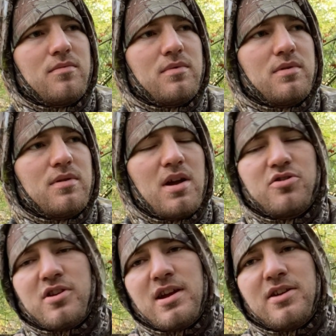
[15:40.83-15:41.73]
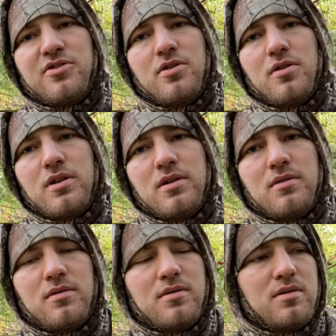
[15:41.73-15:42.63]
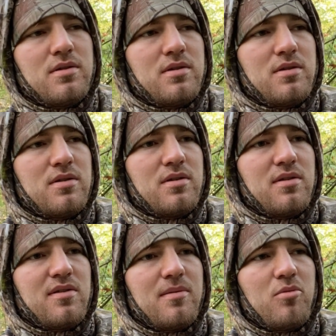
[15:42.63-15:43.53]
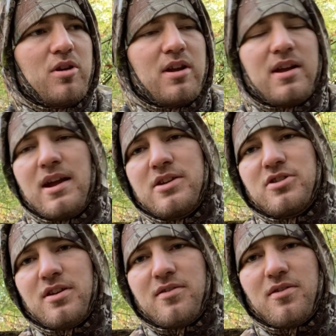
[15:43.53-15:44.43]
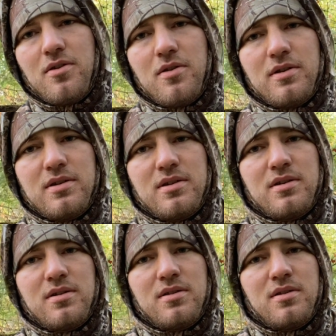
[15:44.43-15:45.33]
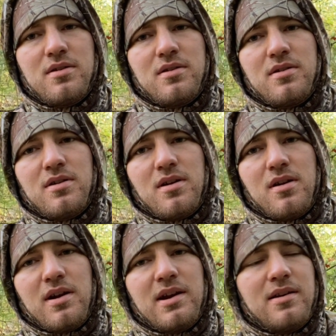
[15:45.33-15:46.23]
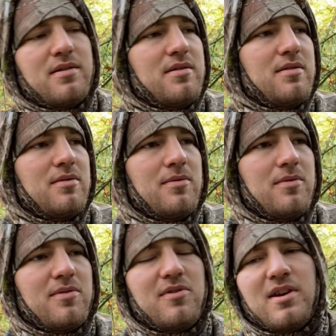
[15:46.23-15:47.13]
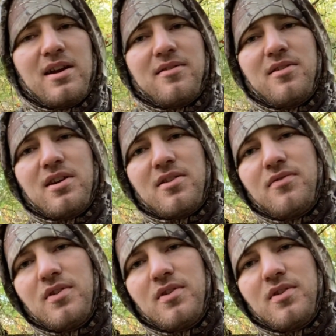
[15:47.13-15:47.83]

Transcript: educational and somewhat engaging. So all right, I'll see you guys in the next video.